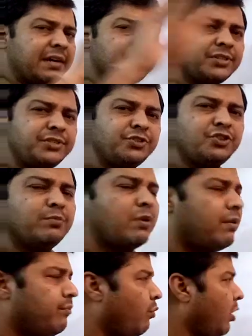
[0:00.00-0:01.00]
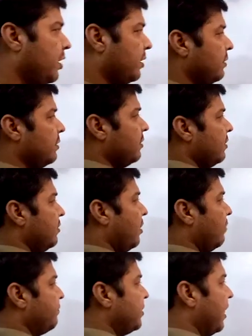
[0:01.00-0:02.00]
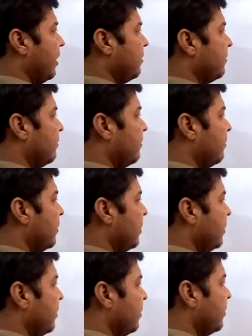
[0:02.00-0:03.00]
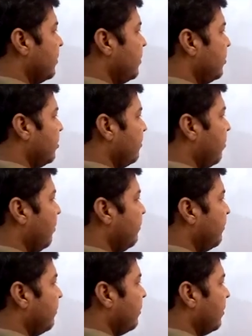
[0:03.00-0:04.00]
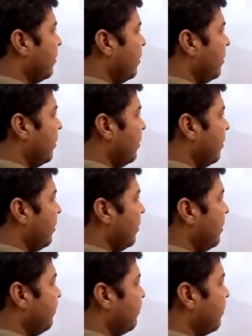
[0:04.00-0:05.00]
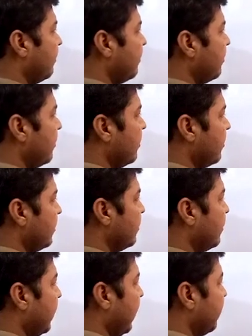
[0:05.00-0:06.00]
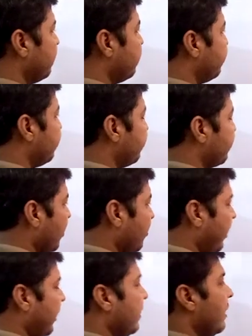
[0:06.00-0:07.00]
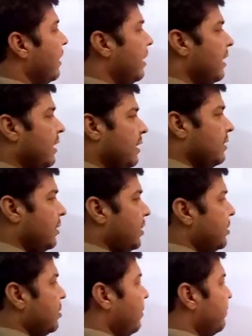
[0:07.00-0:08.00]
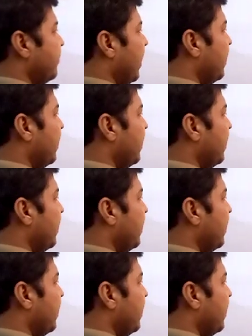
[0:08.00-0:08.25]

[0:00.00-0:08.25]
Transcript: system of what? Nerve cell. System of nerve cell, right? This nerve cell